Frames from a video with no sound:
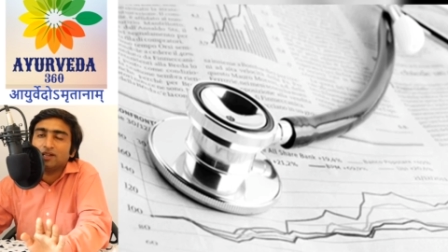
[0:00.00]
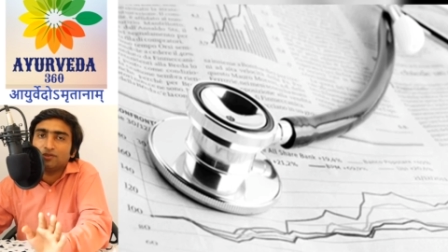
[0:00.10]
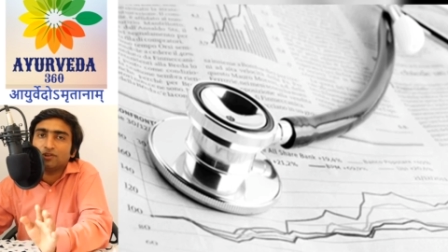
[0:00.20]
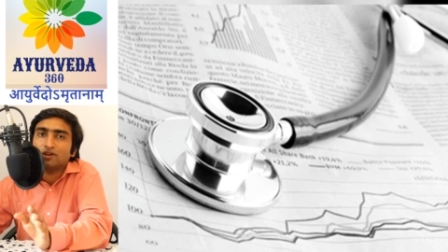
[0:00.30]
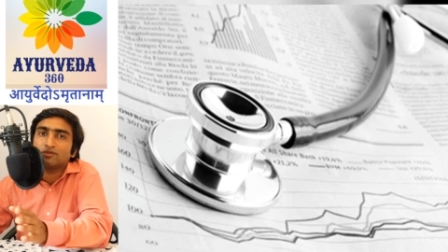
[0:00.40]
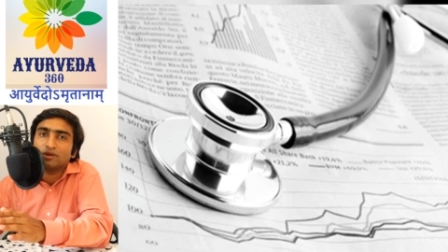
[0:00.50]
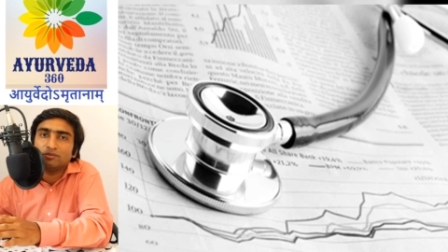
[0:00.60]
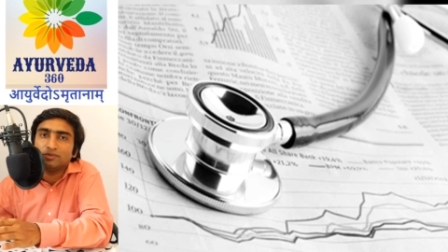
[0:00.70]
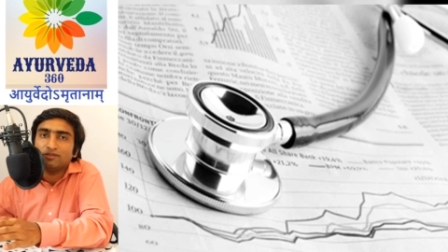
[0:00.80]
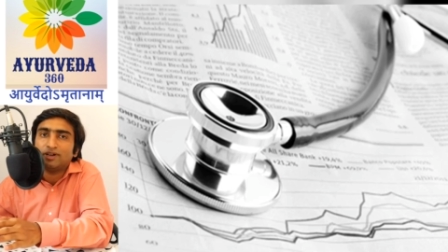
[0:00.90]
If you are
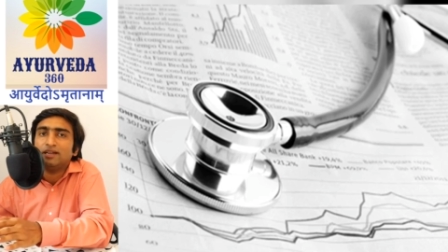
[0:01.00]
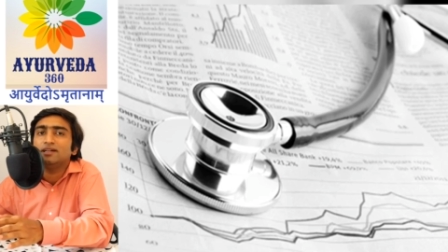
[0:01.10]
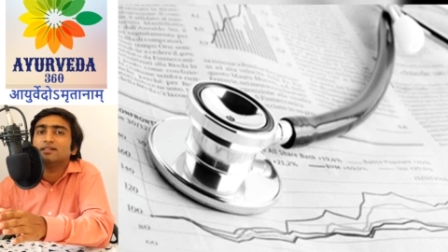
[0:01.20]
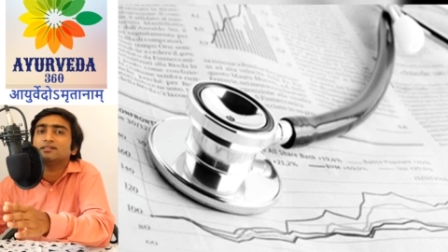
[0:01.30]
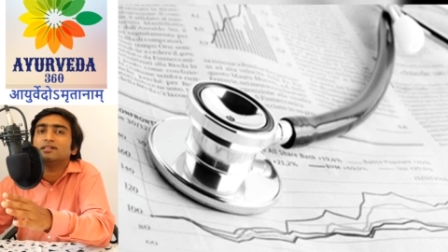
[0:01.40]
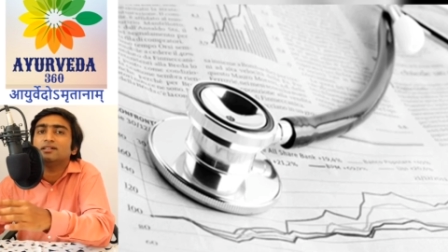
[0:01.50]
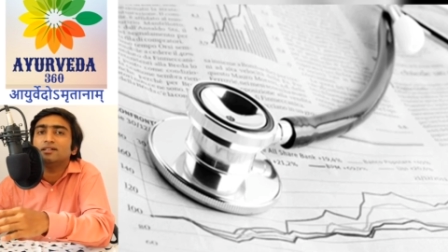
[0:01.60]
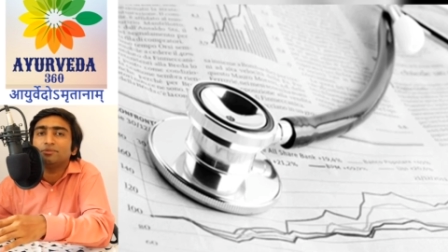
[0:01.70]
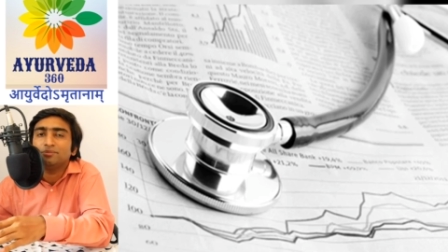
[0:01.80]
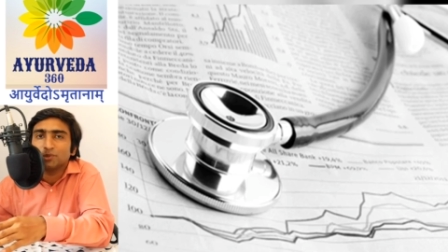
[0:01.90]
from the final years and
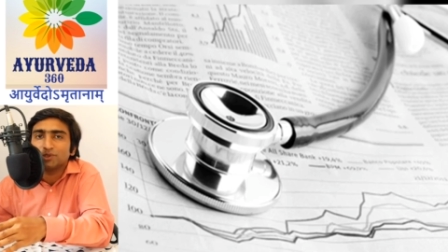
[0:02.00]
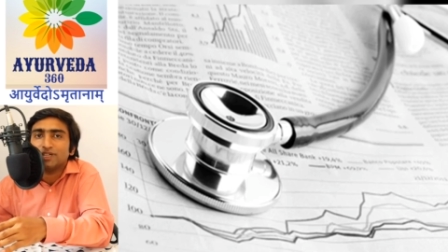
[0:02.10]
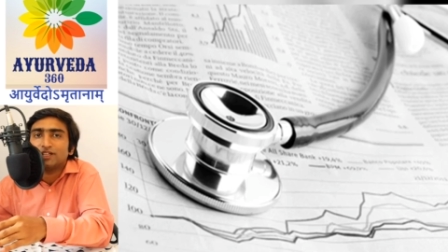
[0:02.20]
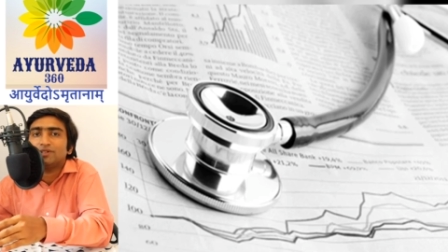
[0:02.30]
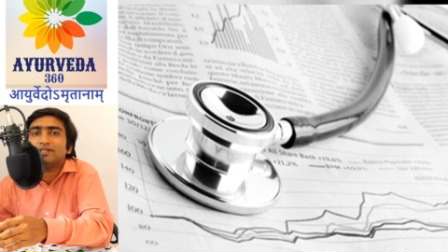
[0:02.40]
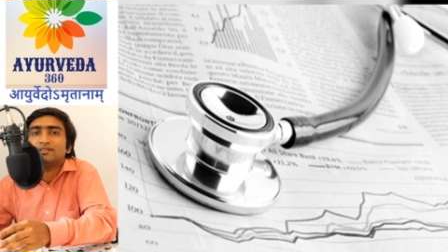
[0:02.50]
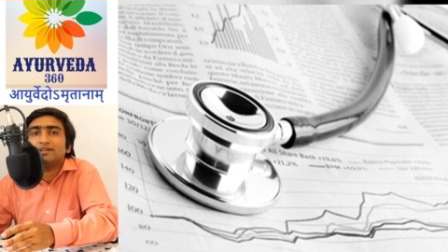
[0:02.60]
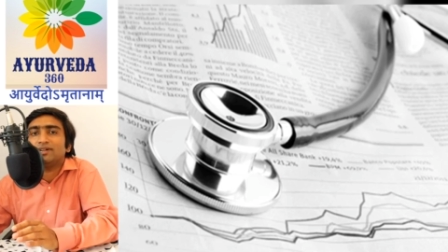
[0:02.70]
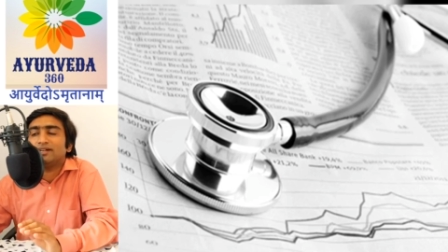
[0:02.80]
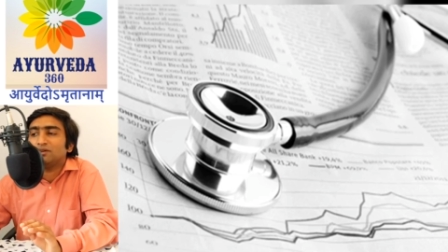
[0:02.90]
the postgraduates,
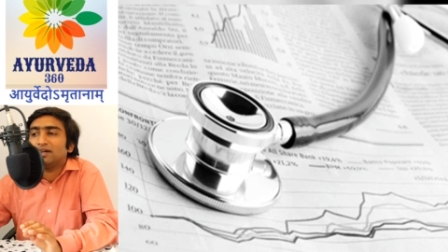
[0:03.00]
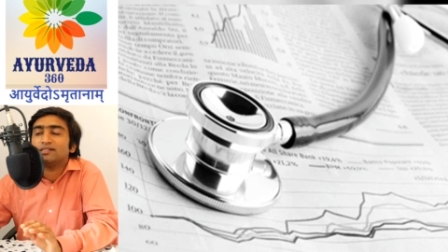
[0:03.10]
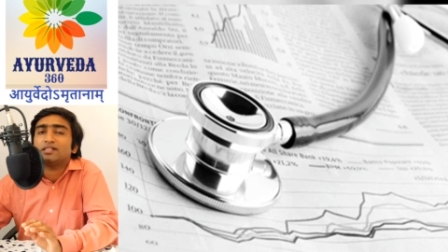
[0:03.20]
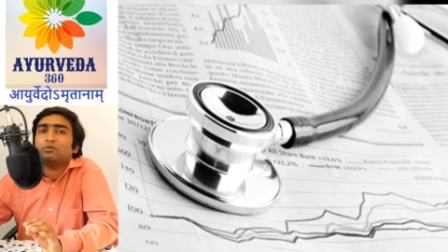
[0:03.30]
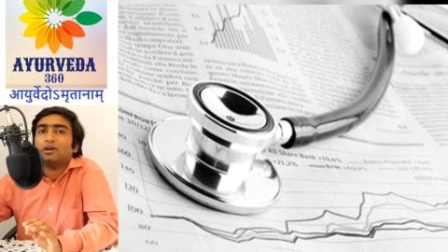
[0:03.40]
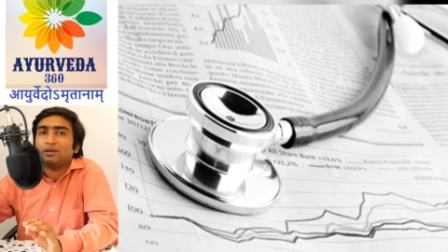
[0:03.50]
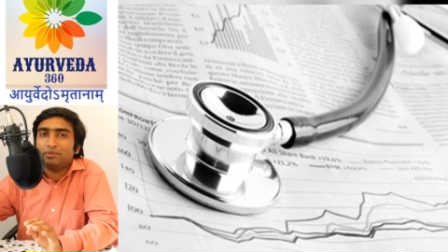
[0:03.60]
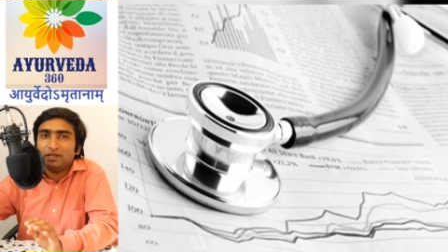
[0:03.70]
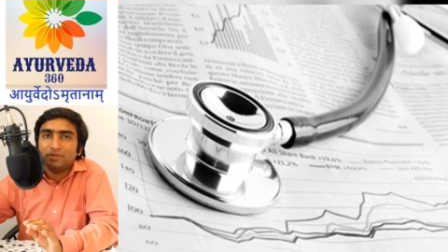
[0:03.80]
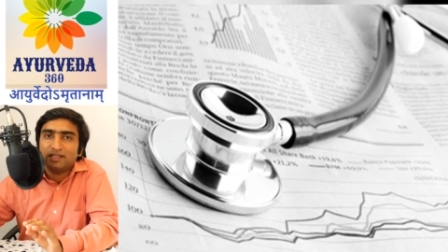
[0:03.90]
definitely you will understand what I
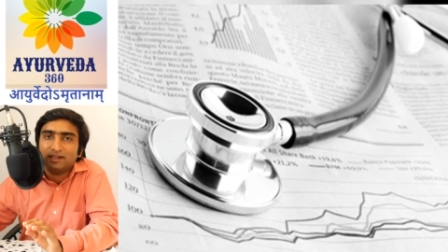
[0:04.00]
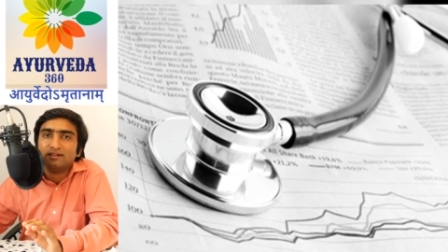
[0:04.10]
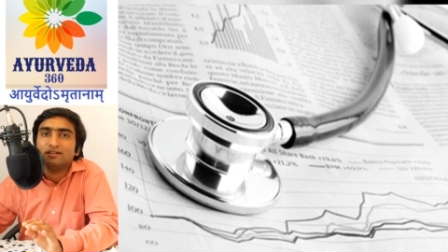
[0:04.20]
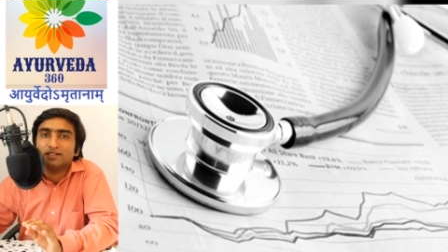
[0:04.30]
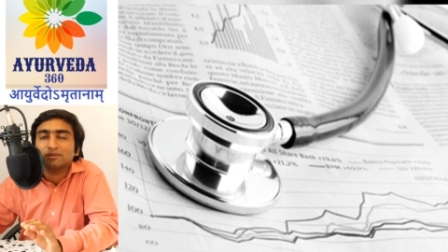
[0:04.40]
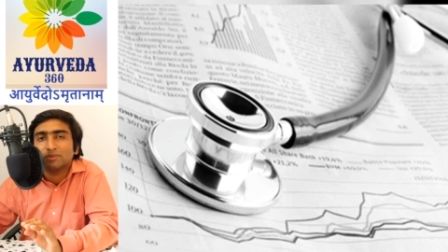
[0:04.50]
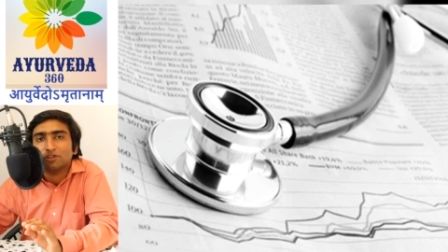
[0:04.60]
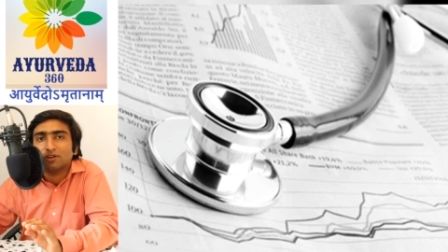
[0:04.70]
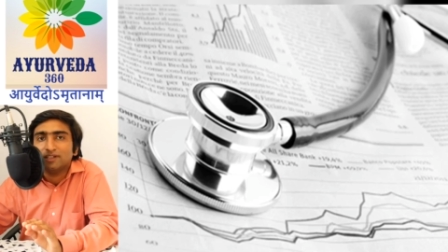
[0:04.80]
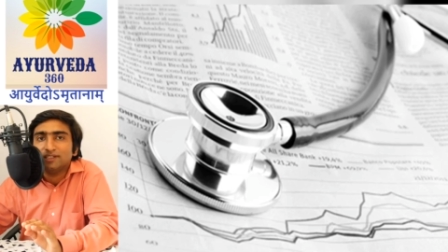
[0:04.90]
mean by that research
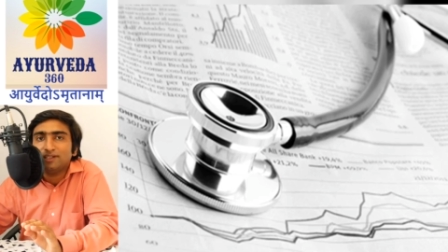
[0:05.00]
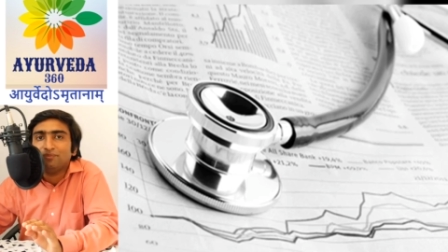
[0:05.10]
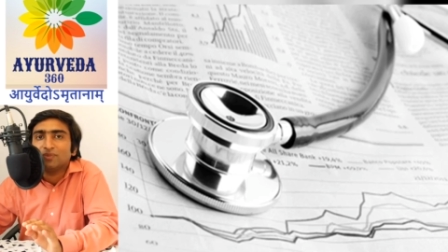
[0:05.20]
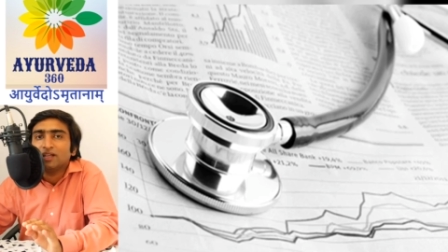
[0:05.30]
methodology.